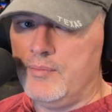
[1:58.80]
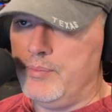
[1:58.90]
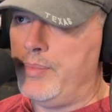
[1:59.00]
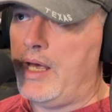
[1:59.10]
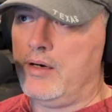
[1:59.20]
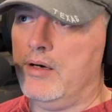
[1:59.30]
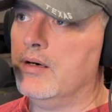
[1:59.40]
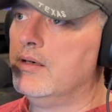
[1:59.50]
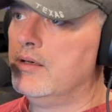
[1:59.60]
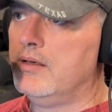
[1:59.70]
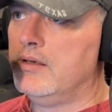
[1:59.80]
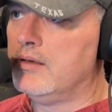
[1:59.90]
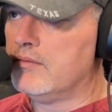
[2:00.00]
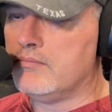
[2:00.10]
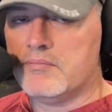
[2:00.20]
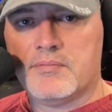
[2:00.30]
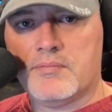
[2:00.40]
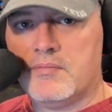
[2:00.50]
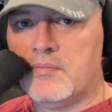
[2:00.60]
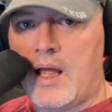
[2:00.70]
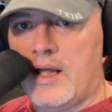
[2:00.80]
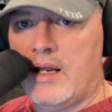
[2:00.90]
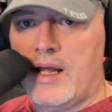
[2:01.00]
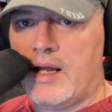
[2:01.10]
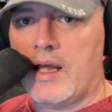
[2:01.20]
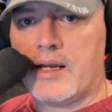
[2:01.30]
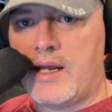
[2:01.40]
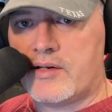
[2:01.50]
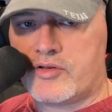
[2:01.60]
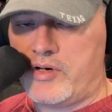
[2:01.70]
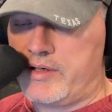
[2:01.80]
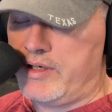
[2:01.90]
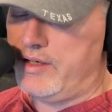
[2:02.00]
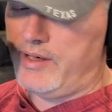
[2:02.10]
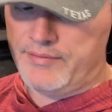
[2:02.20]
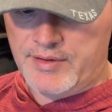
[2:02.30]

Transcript: better. I can't stress it enough.